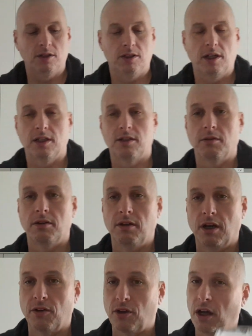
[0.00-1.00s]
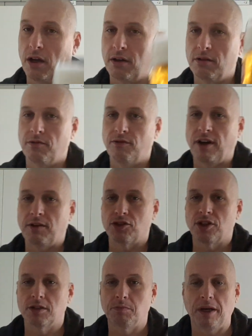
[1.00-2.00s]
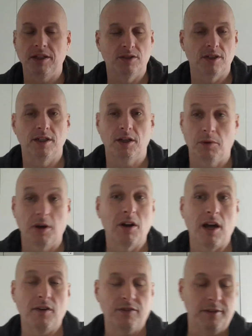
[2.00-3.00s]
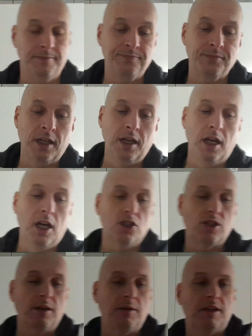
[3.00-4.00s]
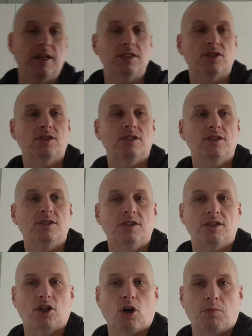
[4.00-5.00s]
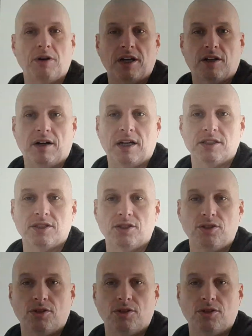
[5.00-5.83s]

You had a 5 or 6 pints, yet you were laughing. So anyway, let's, the culprit in the glass,